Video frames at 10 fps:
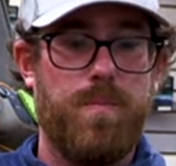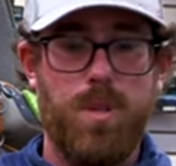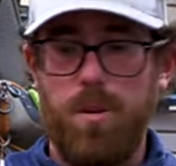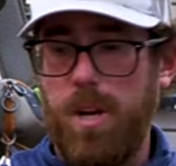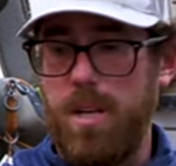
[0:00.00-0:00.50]

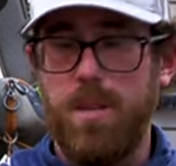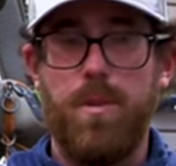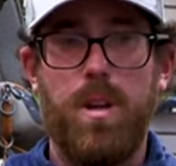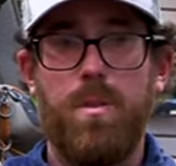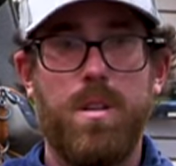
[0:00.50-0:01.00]
So if you guys
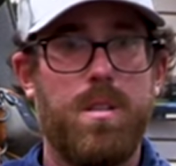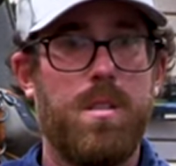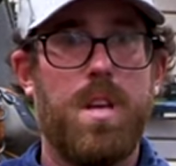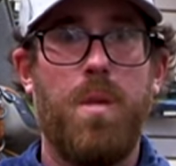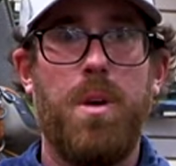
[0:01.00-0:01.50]
have any
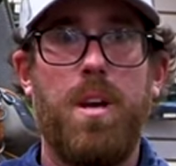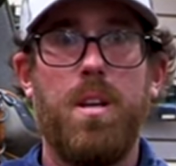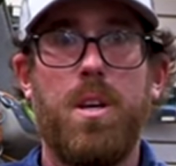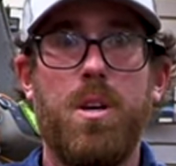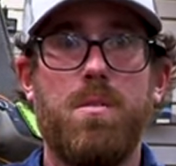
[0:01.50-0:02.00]
questions, come in
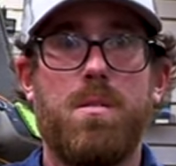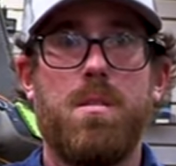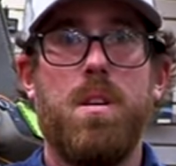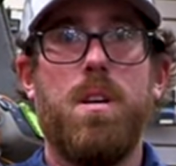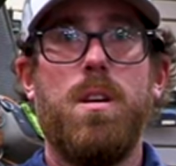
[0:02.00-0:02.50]
to the Goose,